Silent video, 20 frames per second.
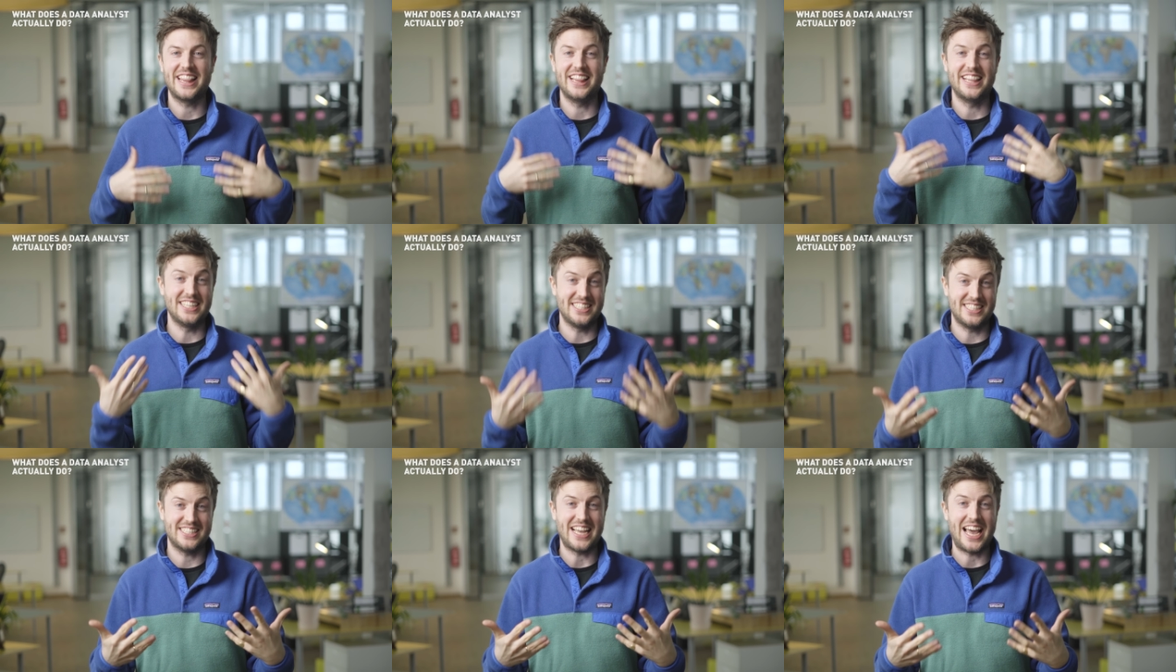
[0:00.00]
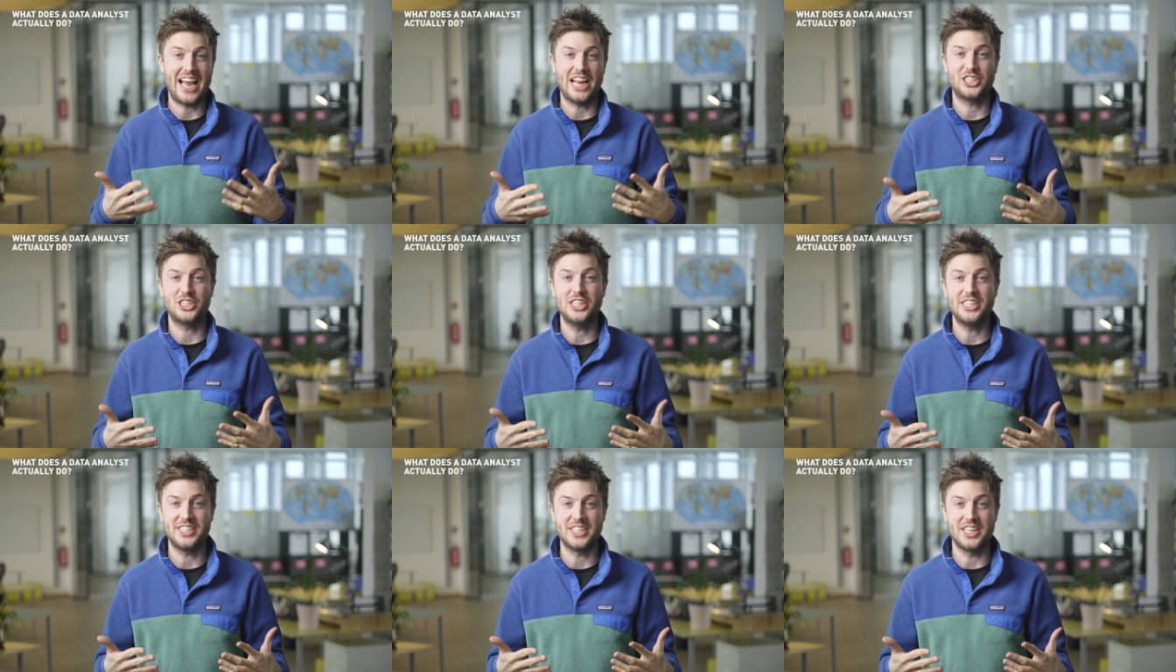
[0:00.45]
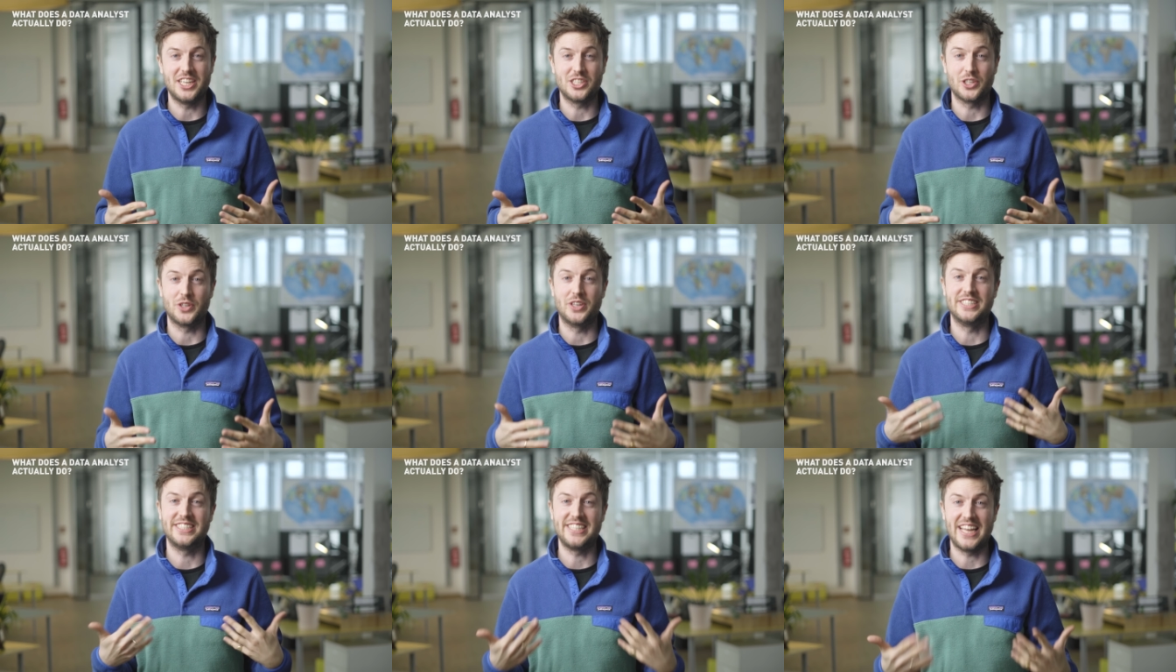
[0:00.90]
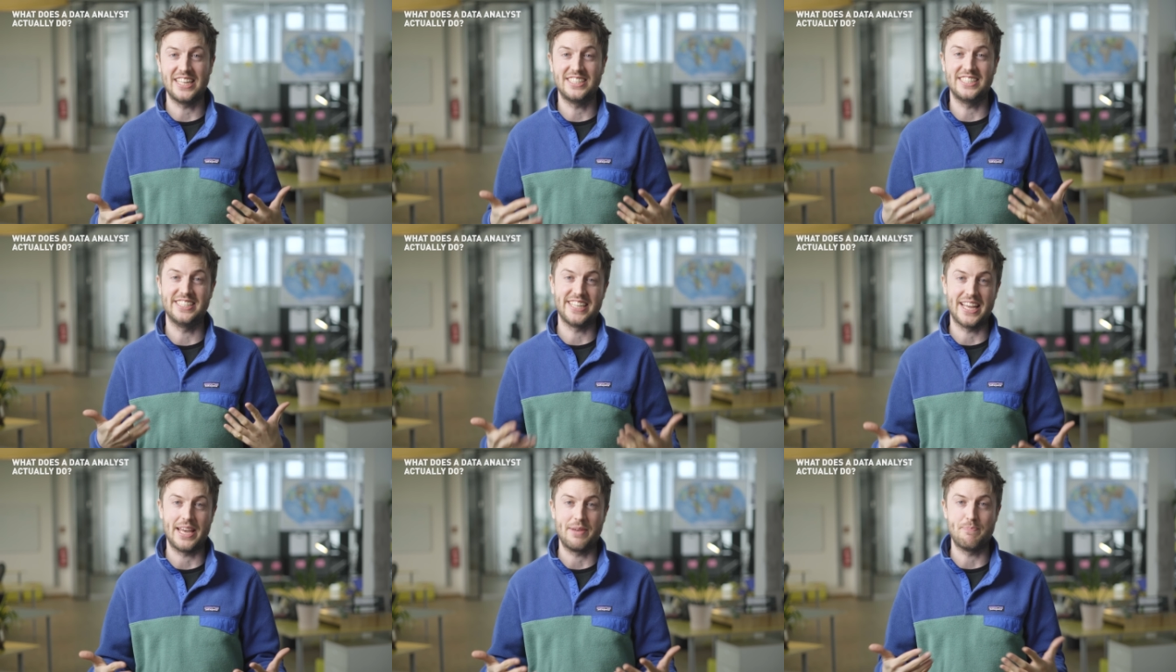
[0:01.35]
analyst actually does on a
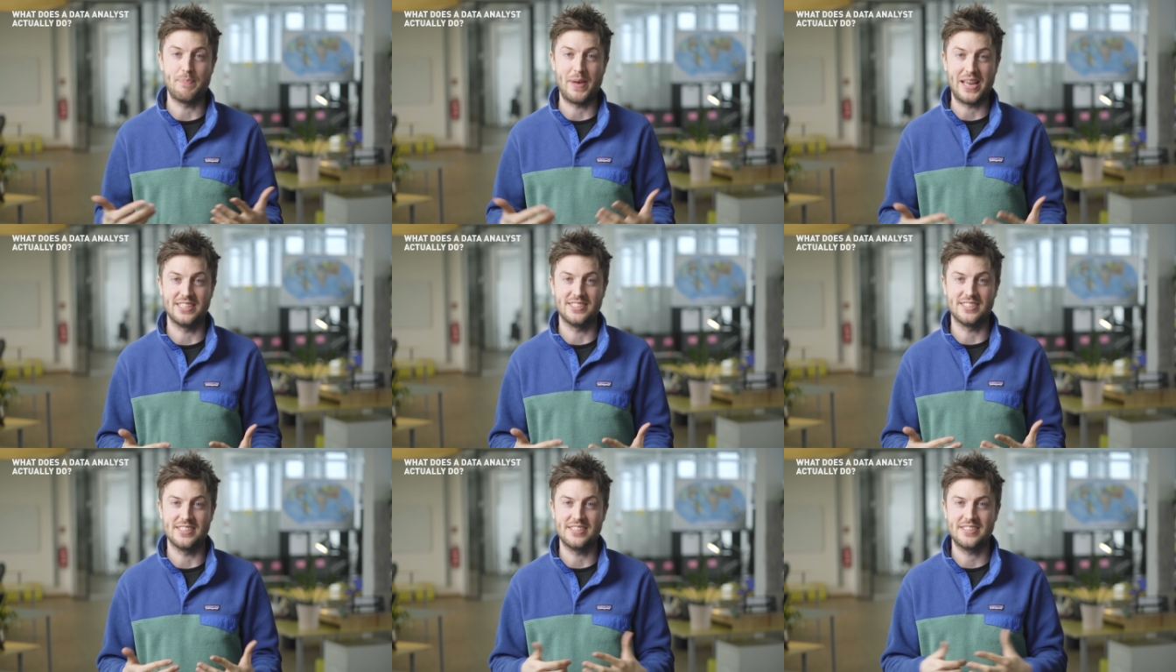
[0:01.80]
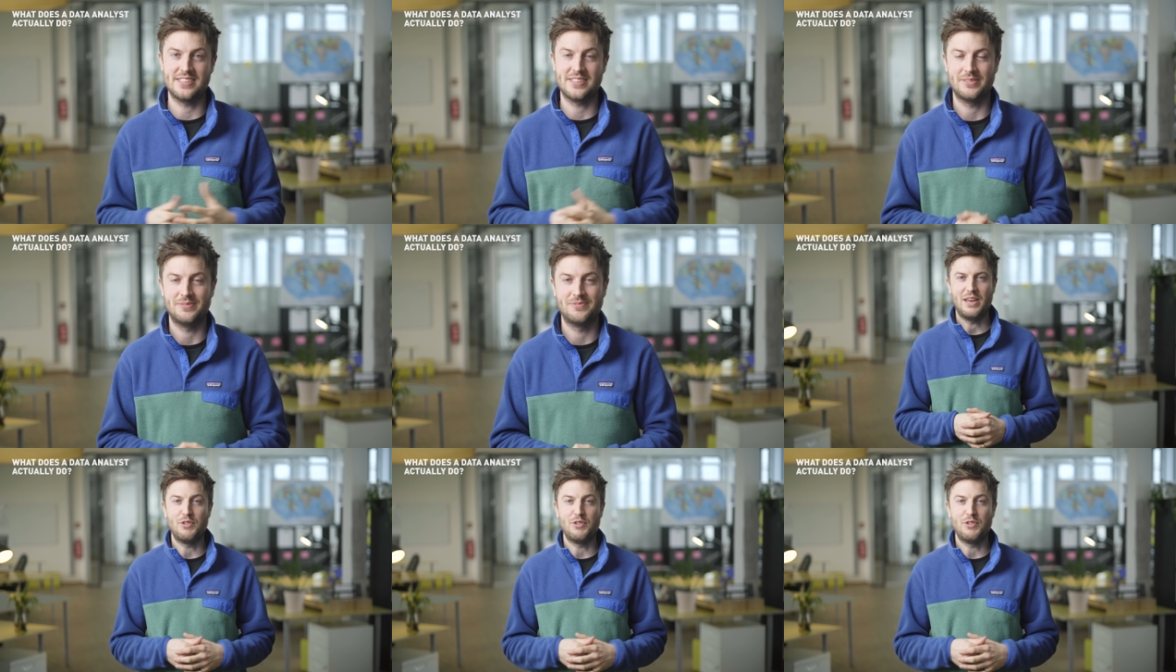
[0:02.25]
day-to-day basis.